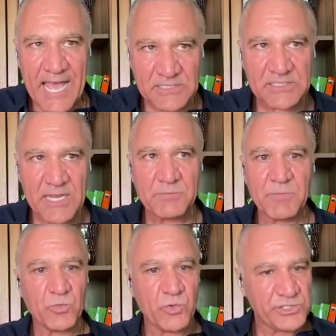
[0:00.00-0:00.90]

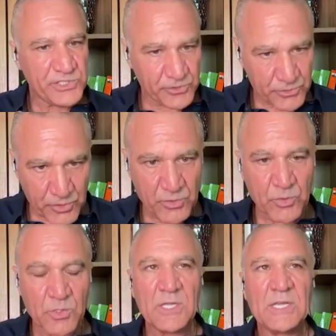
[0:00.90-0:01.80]
statement, which is
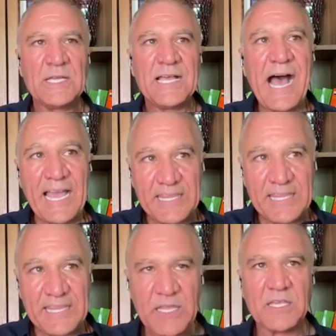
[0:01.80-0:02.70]
true, I
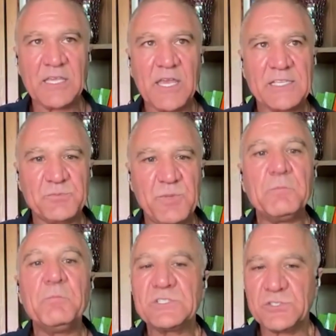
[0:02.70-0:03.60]
think has
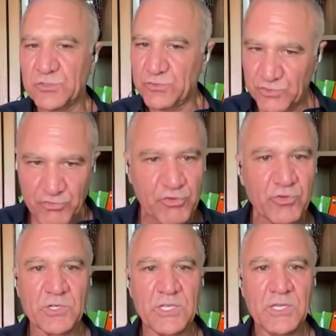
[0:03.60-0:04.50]
been
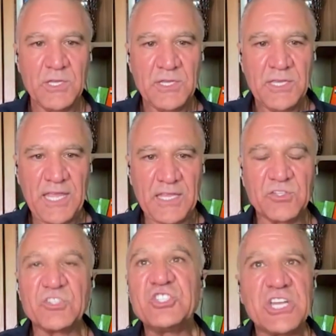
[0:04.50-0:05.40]
misconstrued in
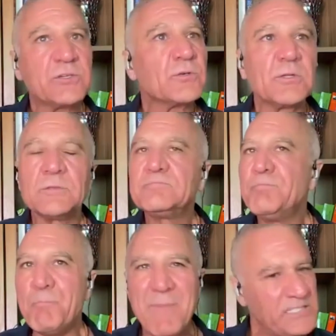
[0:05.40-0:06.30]
the general
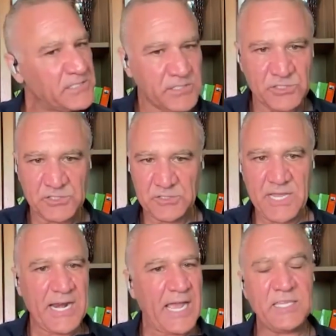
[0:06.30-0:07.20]
message
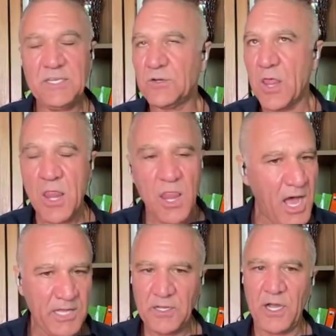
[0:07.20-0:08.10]
that I hear a
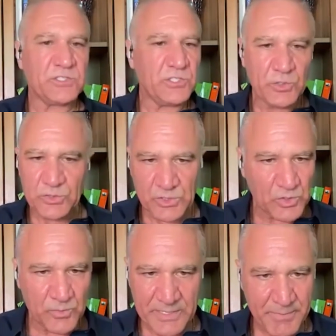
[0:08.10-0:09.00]
lot on
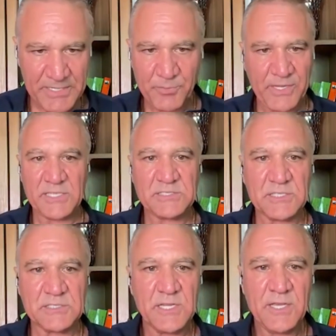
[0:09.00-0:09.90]
YouTube and many
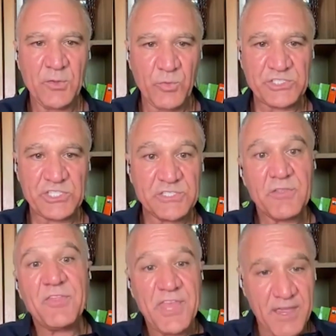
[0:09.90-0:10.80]
places, which is
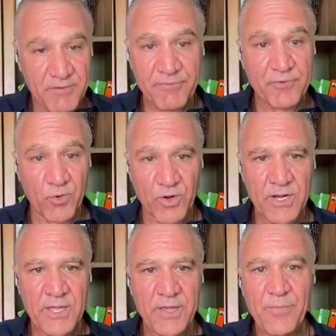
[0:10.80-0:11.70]
therefore,
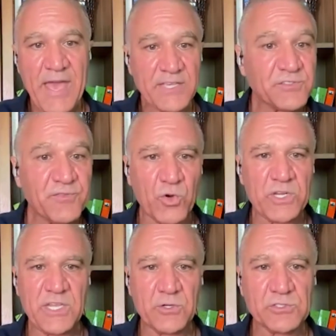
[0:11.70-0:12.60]
past 40
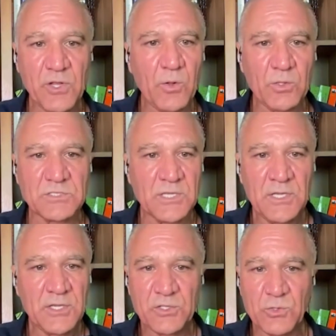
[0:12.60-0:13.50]
years old,
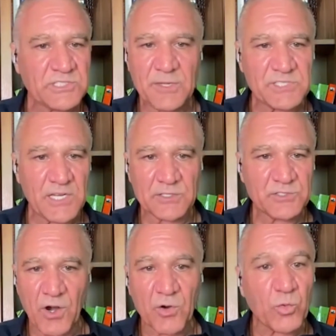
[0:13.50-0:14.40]
your stem cells
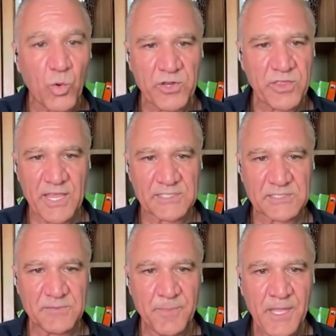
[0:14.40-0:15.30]
are
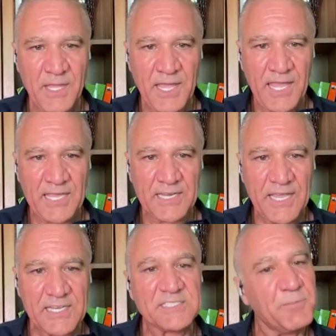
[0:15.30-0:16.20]
worthless. And
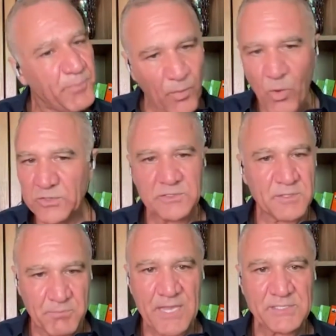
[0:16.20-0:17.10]
it's important
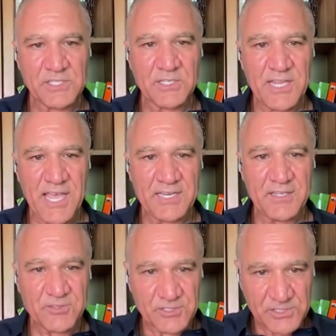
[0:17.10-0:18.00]
to mention that
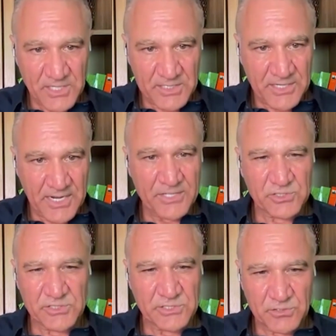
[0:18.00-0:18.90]
the study that I
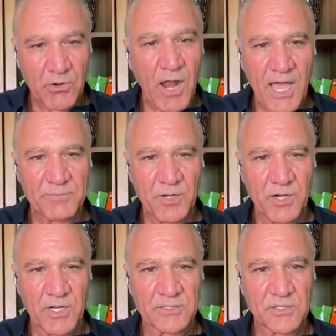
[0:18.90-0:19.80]
just described
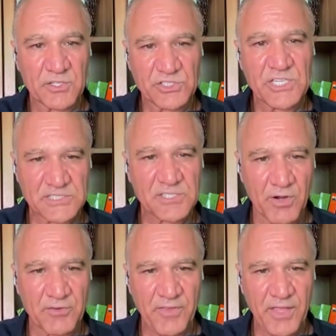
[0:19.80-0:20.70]
on congestive
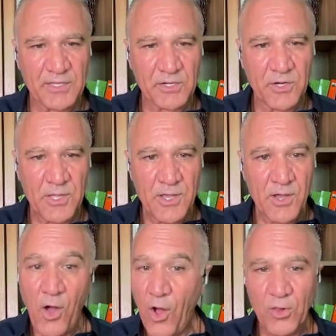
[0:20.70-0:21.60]
heart failure,
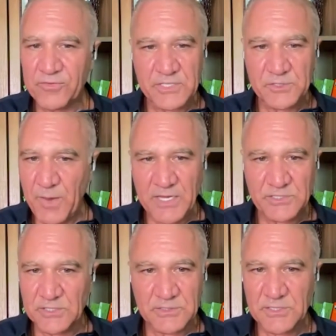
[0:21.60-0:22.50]
all of these
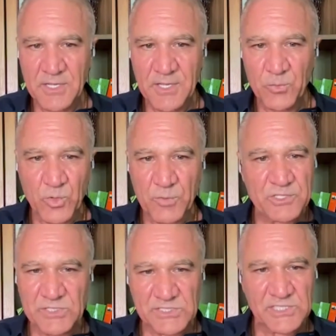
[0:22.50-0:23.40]
patients were
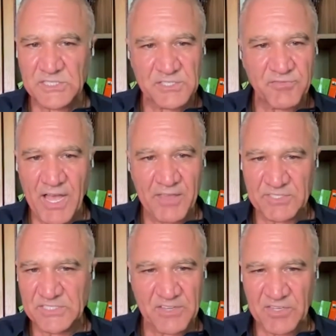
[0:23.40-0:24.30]
between 65 and
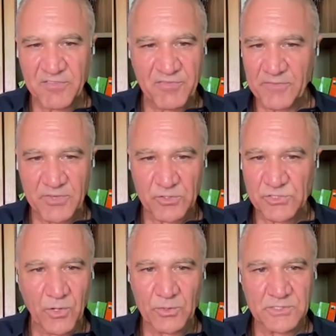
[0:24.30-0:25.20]
75 years
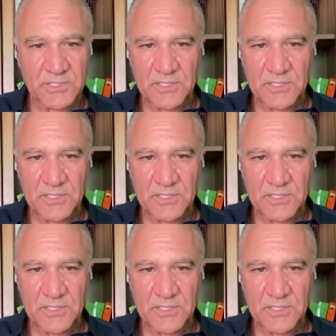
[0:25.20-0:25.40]
old.